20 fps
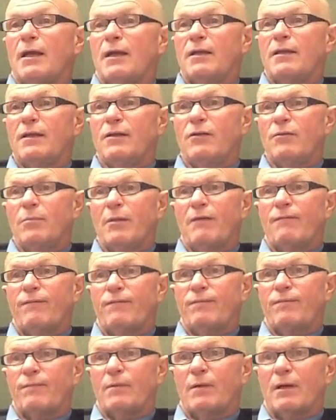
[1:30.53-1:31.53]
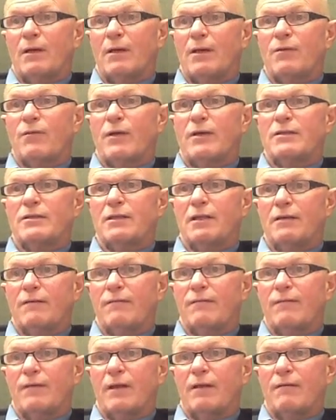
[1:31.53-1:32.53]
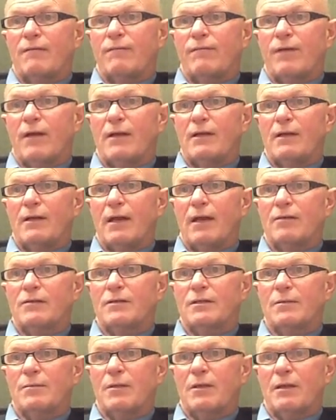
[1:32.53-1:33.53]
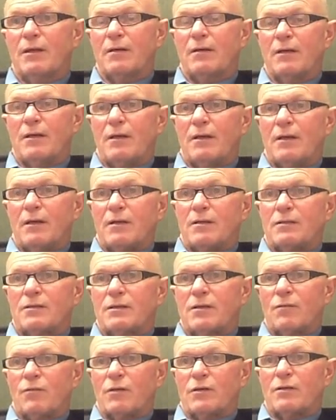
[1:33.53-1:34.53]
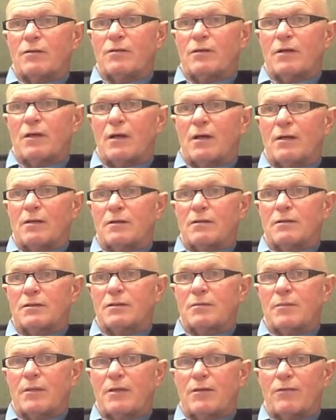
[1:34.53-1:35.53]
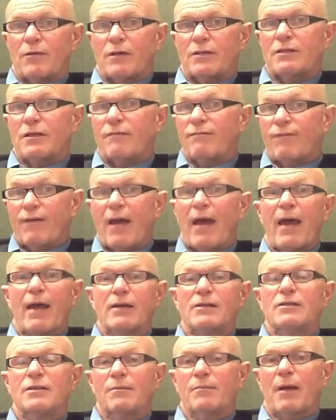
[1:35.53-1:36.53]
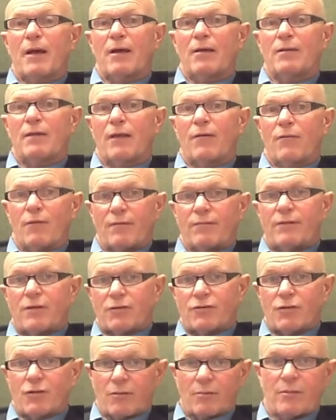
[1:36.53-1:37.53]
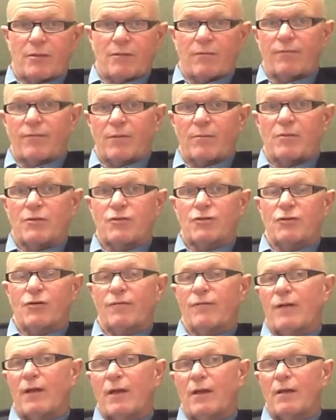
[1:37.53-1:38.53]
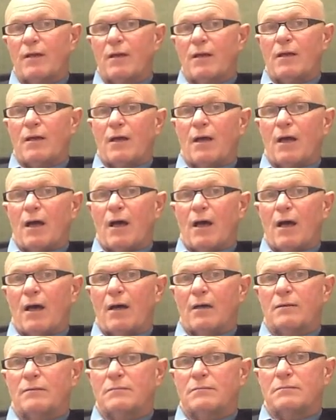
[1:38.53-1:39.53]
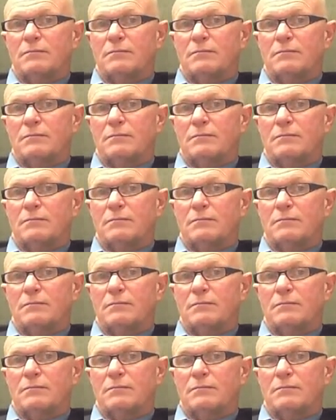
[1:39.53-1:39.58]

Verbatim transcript: I think you'll be uh, interested in finding out some of the what, uh, some interesting facts about that we've determined from the survey. Uh,